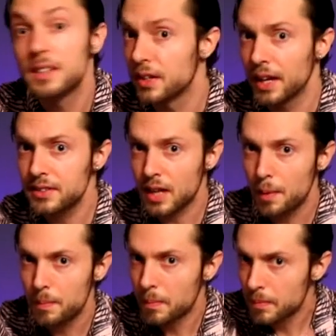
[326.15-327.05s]
Till next
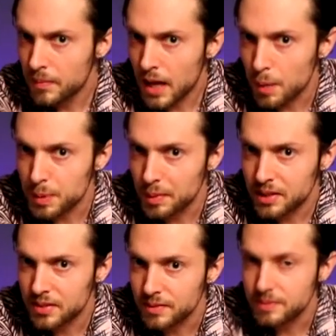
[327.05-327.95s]
time, happy mixing.